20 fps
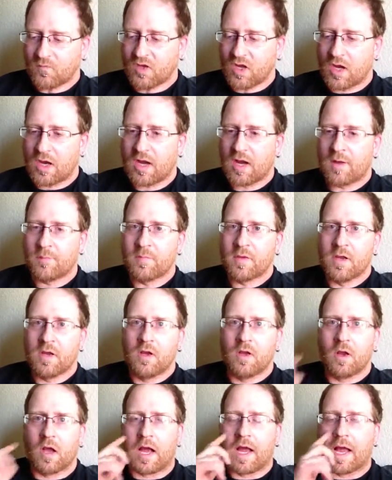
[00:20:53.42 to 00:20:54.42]

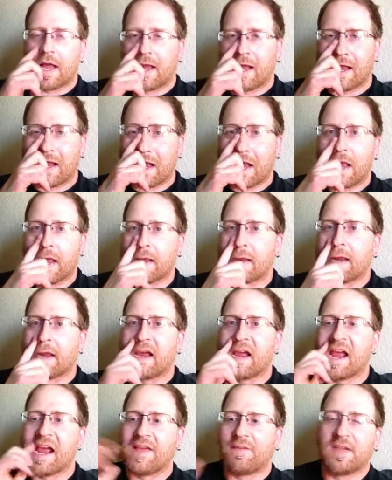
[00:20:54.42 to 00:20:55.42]
I
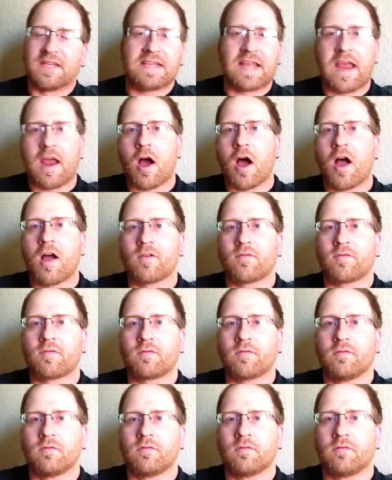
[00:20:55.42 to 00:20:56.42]
had the day off.
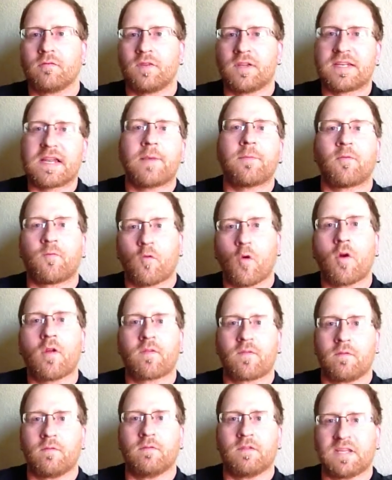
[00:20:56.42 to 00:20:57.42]
The day
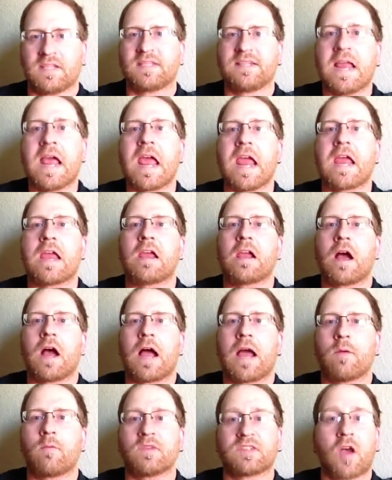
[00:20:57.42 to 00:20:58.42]
before this day,
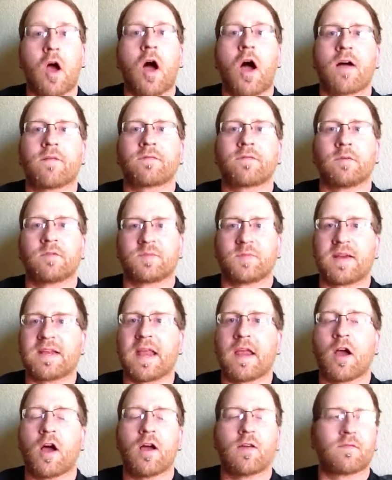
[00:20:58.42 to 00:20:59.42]
I was off. It was my
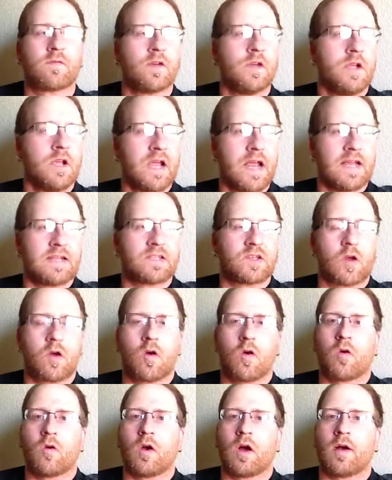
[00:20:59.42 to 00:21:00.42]
day off. And
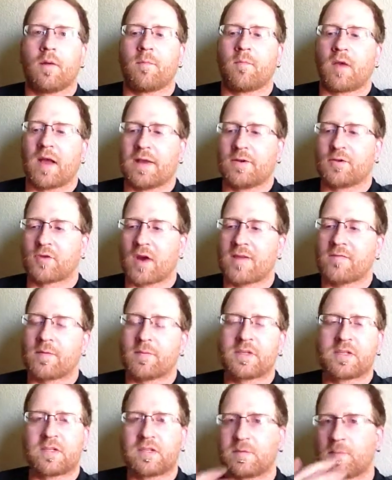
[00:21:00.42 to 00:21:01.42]
so I drive up
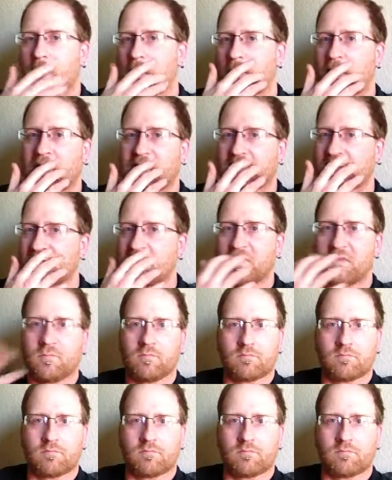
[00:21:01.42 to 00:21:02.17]
to this mailbox.